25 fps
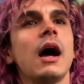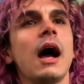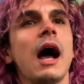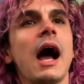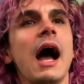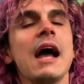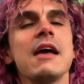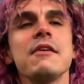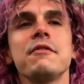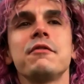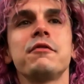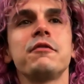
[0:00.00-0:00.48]

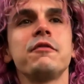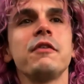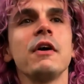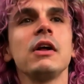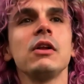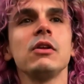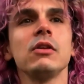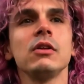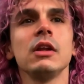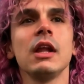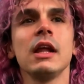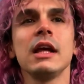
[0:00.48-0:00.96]
I
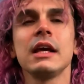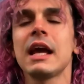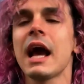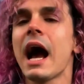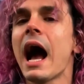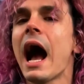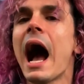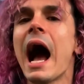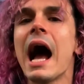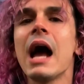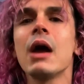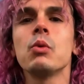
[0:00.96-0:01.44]
felt like
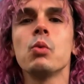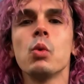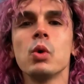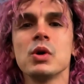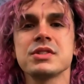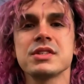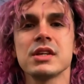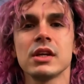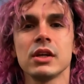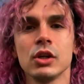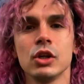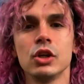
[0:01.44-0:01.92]
I
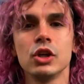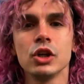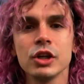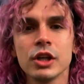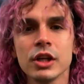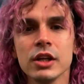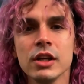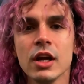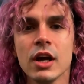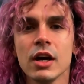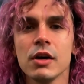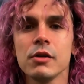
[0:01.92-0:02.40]
wasn't good
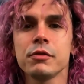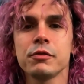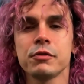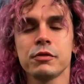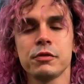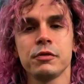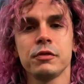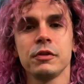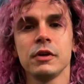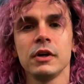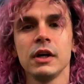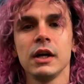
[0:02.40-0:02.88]

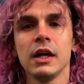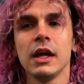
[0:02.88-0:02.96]
enough,